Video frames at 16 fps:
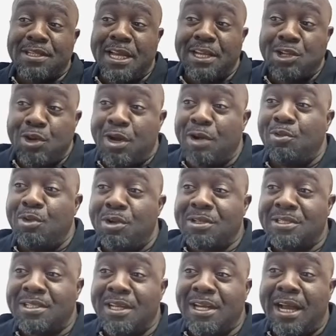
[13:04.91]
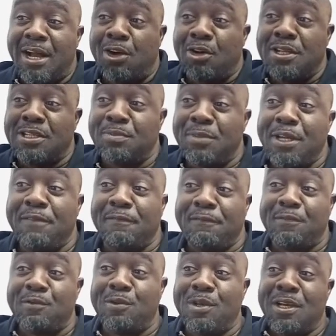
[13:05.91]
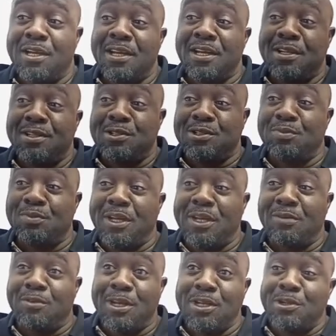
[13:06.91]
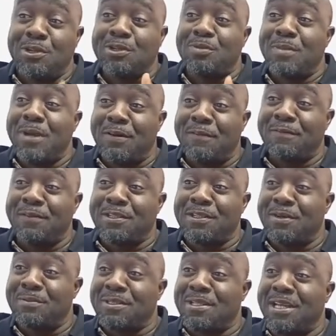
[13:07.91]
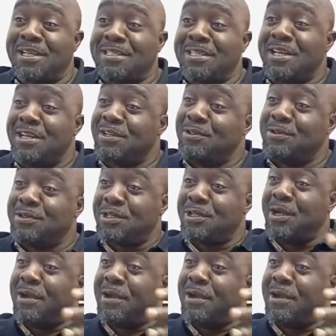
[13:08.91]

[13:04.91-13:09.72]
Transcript: that your awards are always meaningful to me. When you go to my office upstairs, you see your